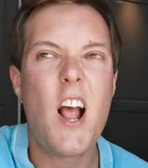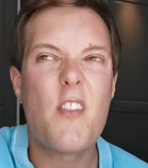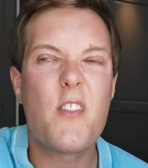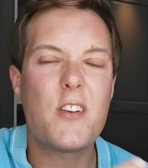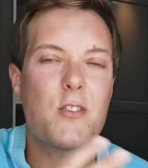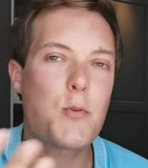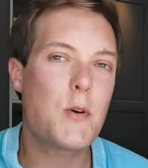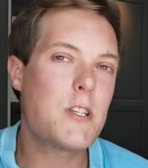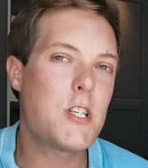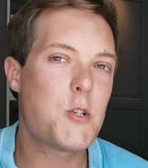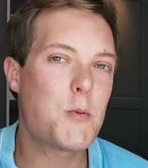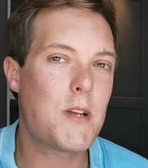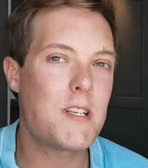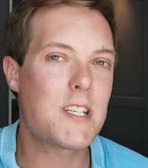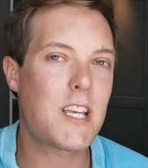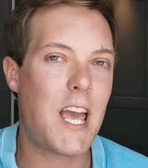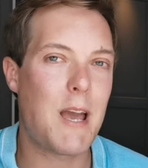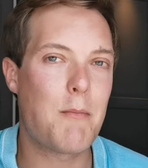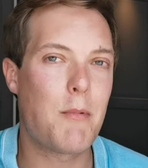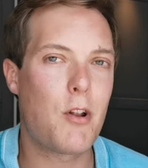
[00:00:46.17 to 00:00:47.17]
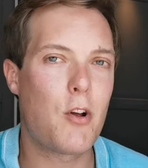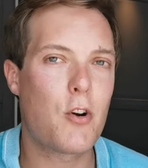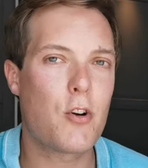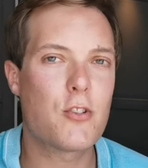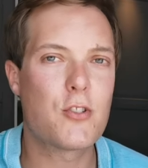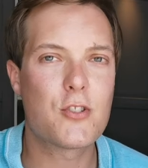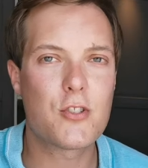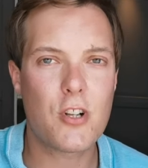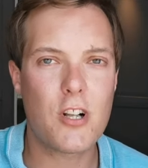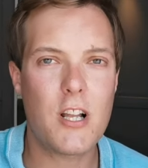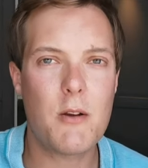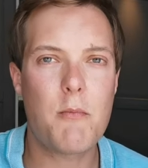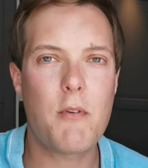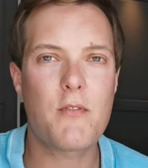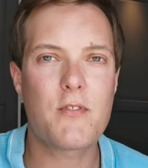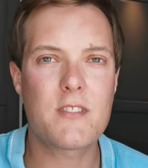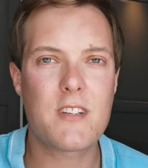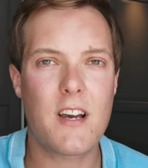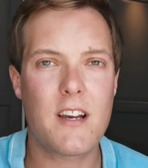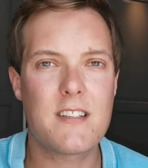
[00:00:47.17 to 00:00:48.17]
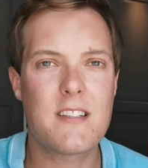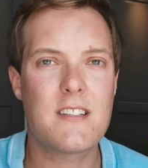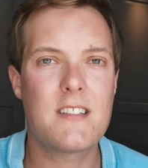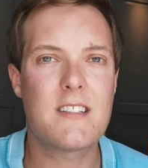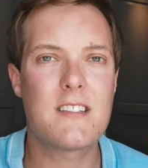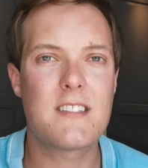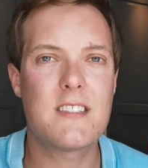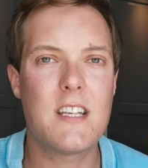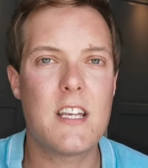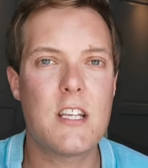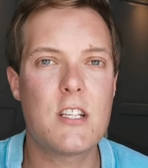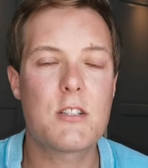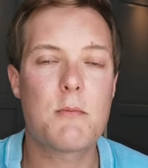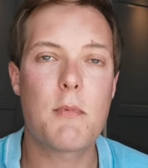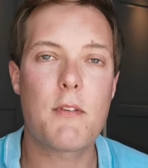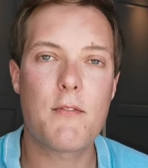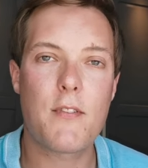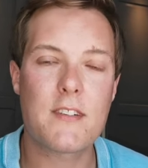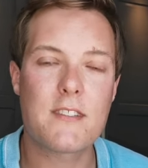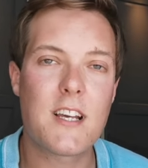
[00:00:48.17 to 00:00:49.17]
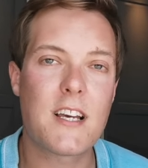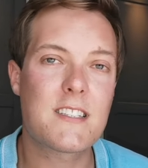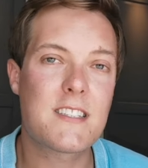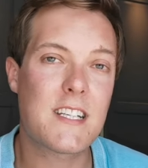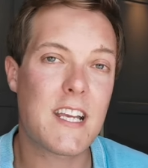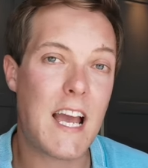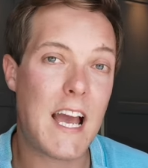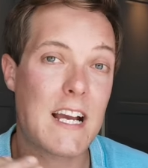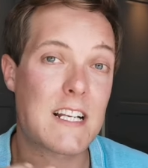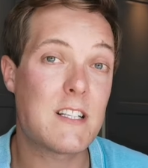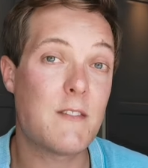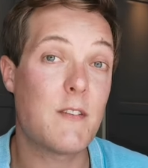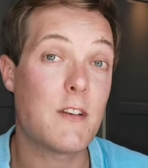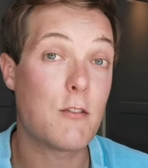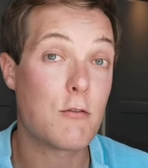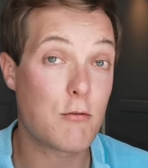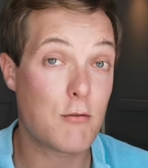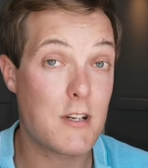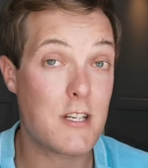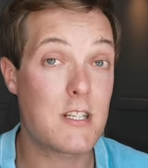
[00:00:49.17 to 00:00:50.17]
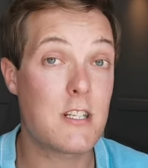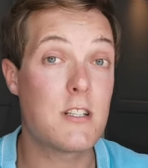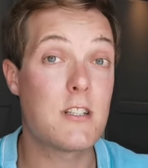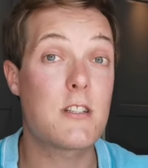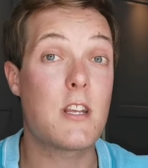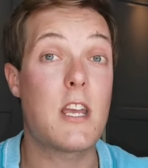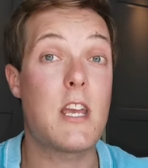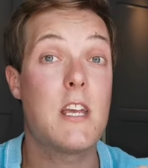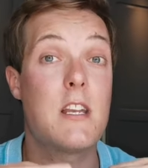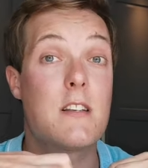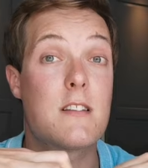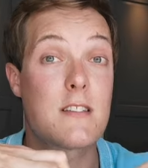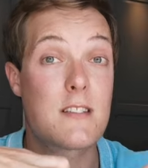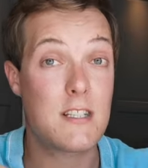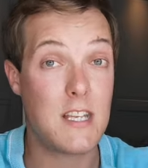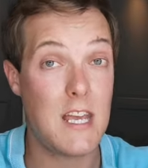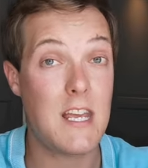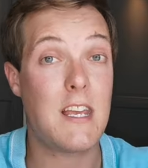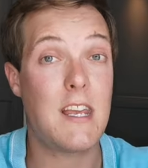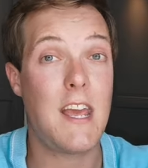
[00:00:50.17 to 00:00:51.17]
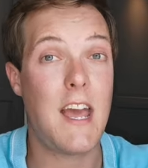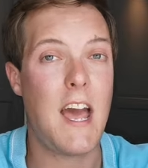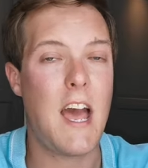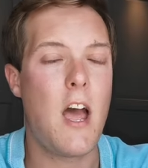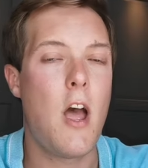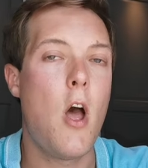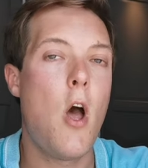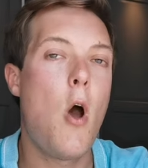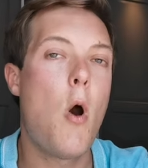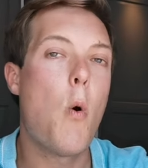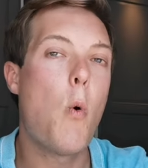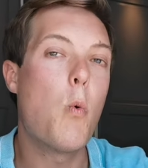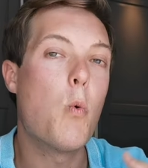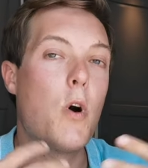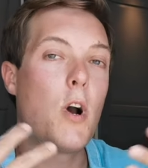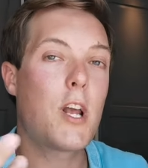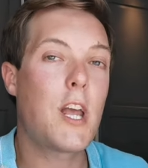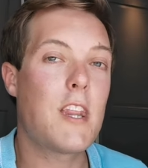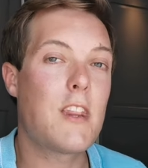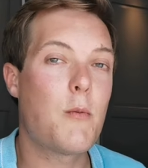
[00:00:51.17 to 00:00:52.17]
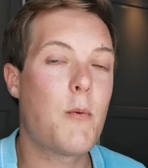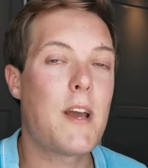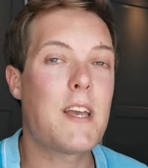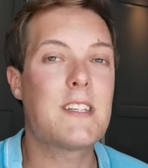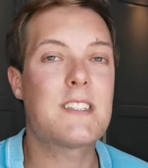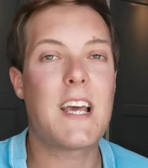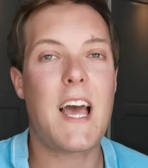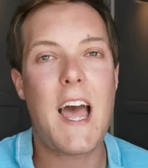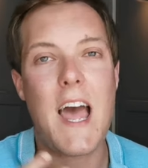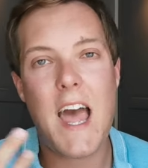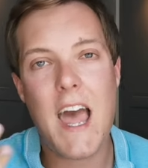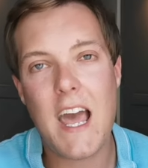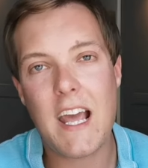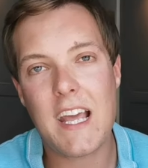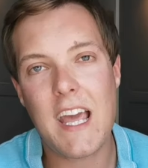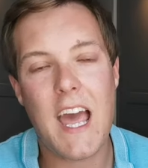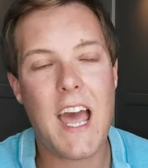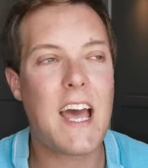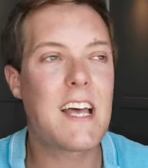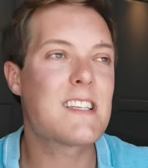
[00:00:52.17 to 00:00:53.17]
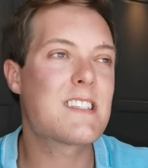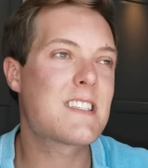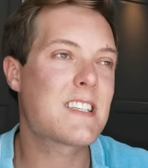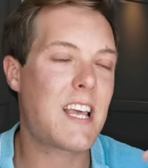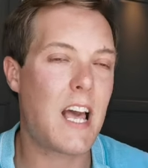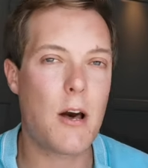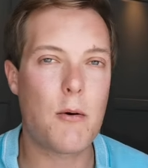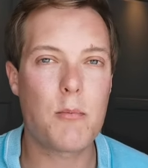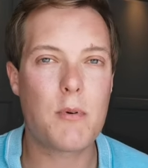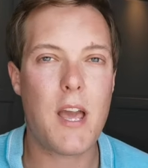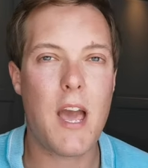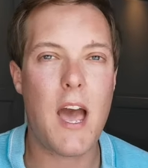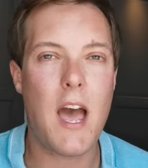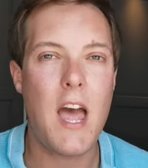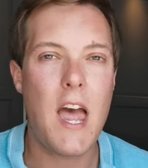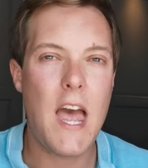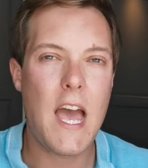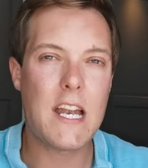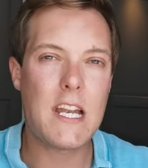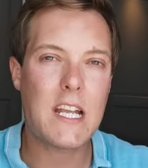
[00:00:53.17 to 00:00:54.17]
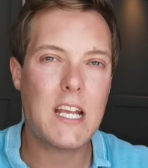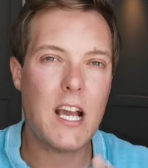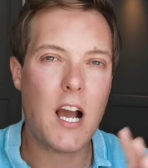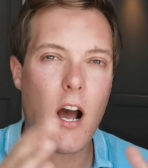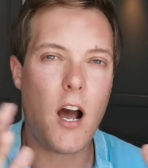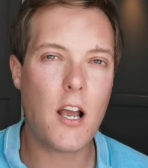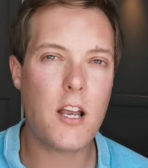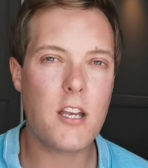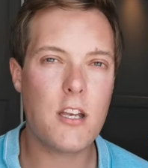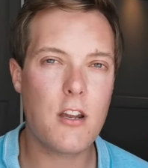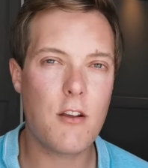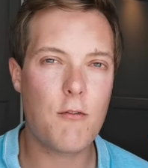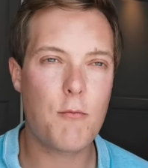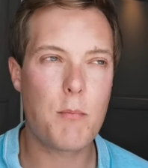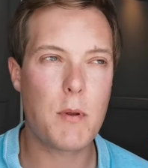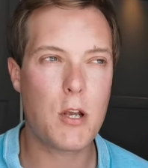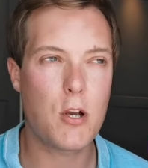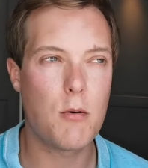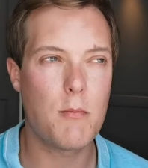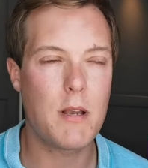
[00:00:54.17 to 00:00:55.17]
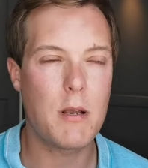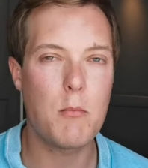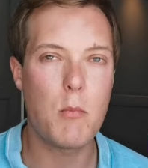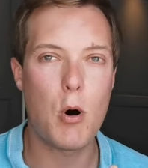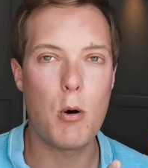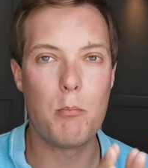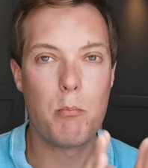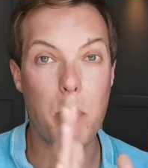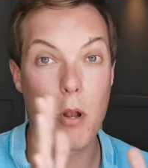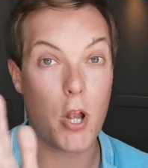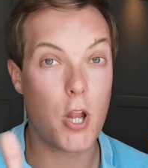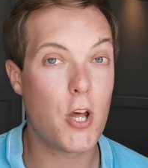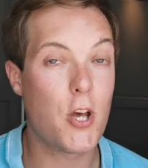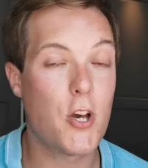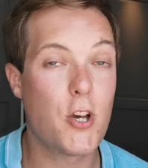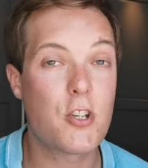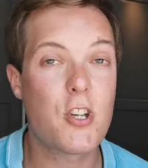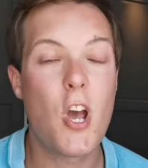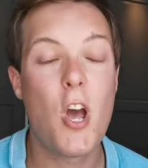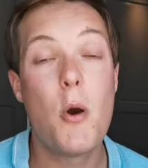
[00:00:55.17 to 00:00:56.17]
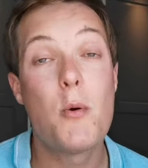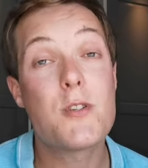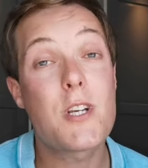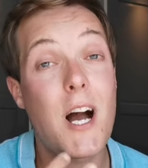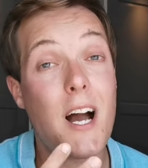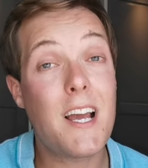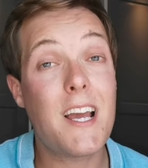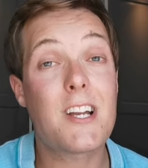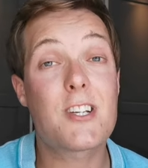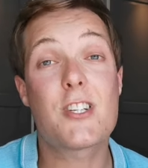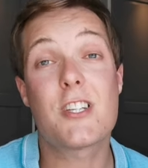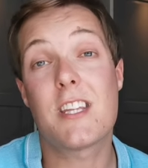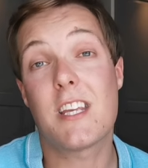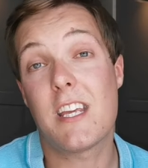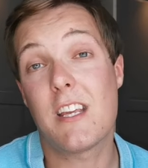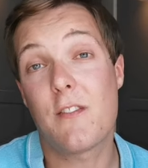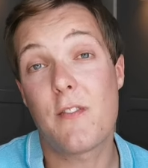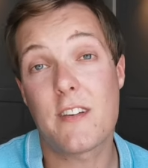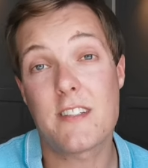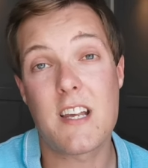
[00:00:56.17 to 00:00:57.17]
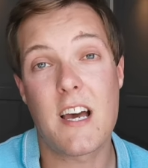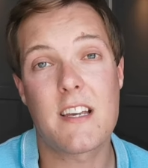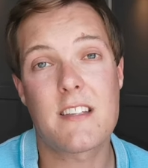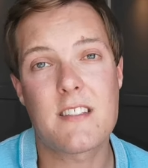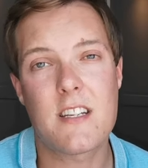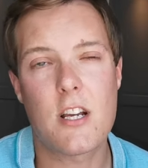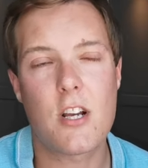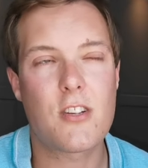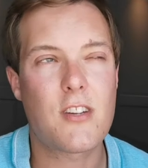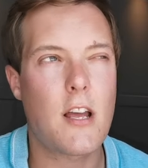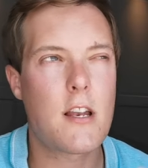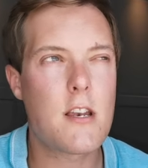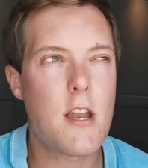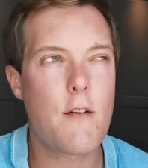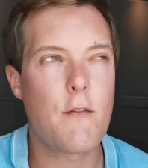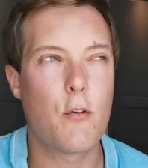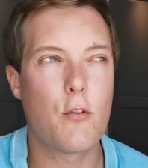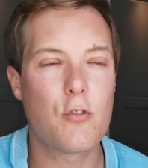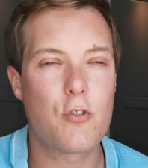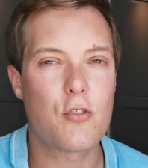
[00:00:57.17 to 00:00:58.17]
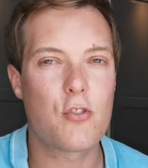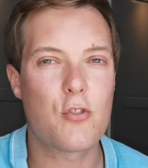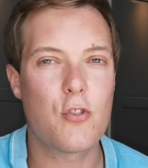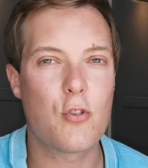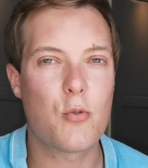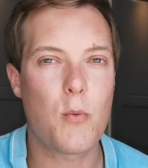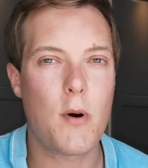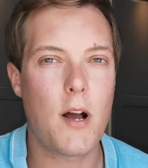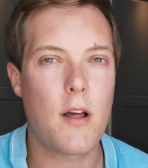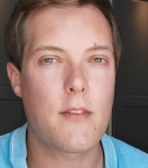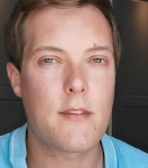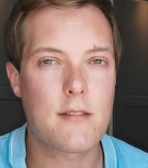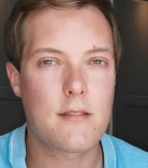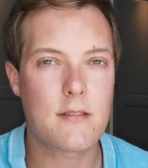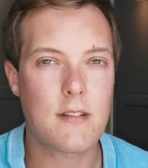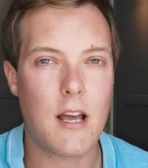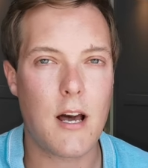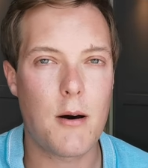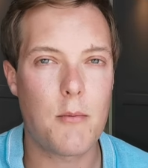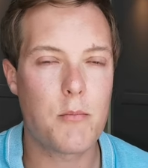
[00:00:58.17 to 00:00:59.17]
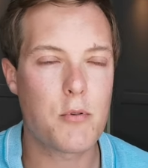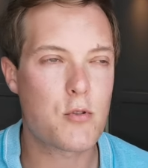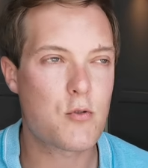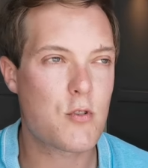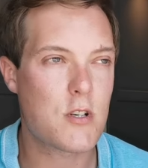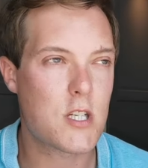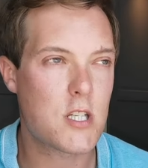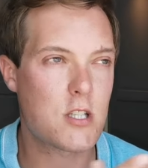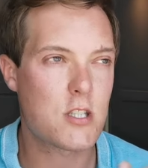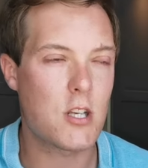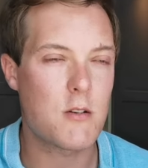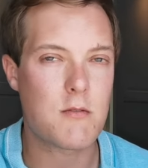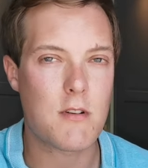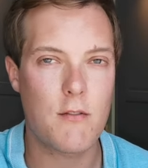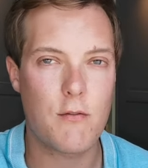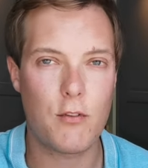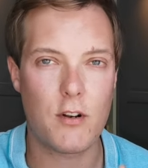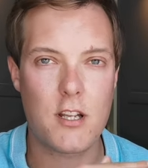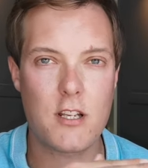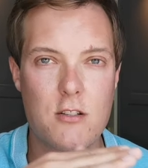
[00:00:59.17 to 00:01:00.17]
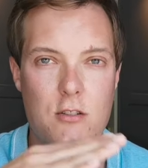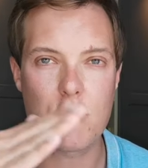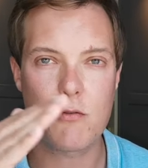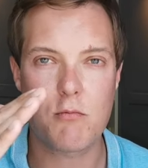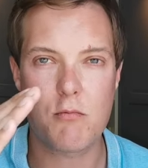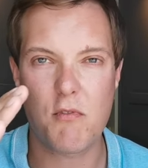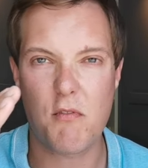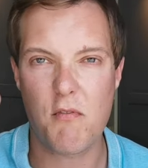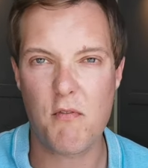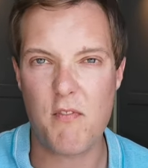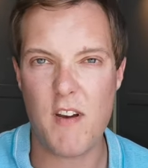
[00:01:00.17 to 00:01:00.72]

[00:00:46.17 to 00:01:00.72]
Then 2020 came along and suddenly we've started to see some of the fantastic active ingredients in skincare working their way into hair care, scalp care, and it kind of becoming more blurred, which I actually think is fantastic because I never understood why the scalp was treated so differently to the